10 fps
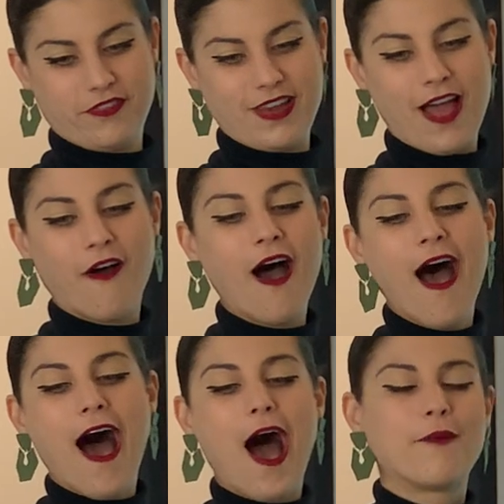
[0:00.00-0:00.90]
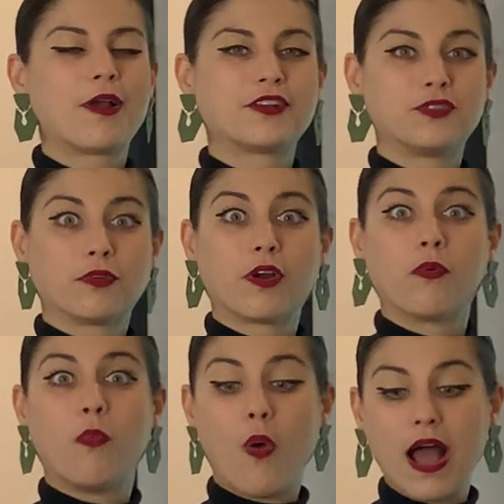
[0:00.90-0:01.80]
Now, Albrecht
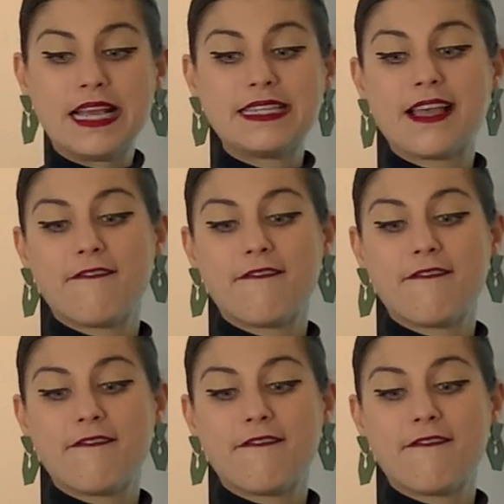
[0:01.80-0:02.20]
Dürer was